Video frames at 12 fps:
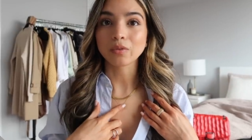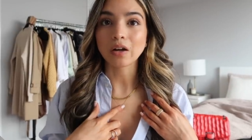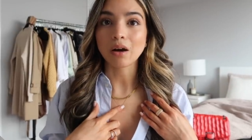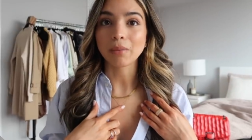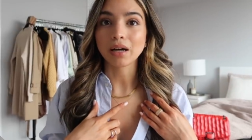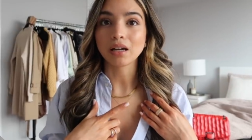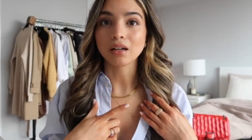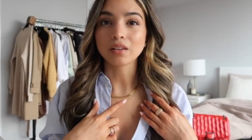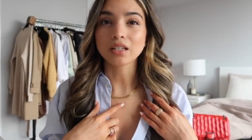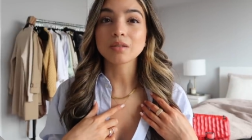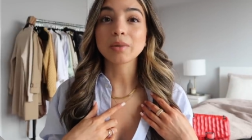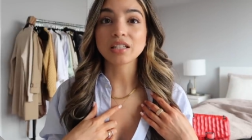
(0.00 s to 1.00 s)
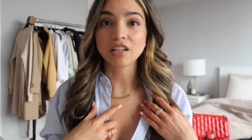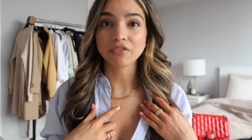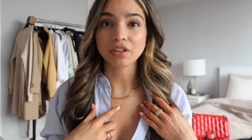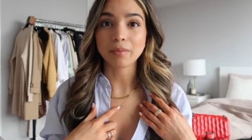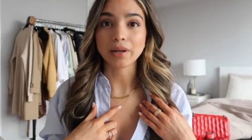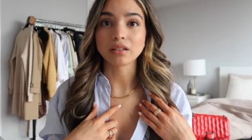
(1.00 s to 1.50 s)
We got my, this is my
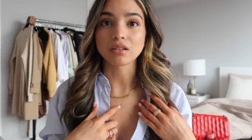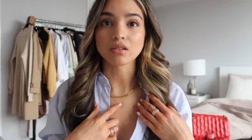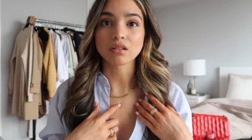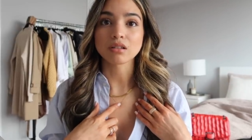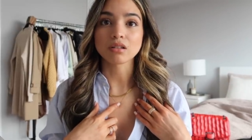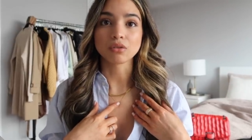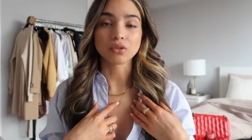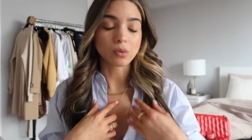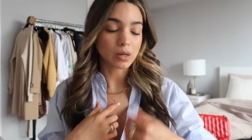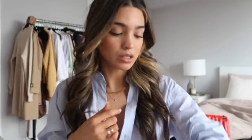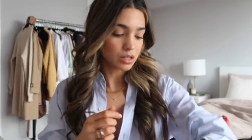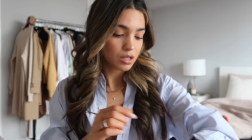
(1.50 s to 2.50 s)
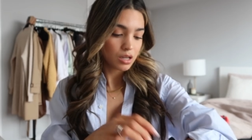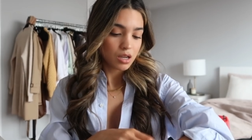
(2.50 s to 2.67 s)
Tiffany pendant. It's a silver one.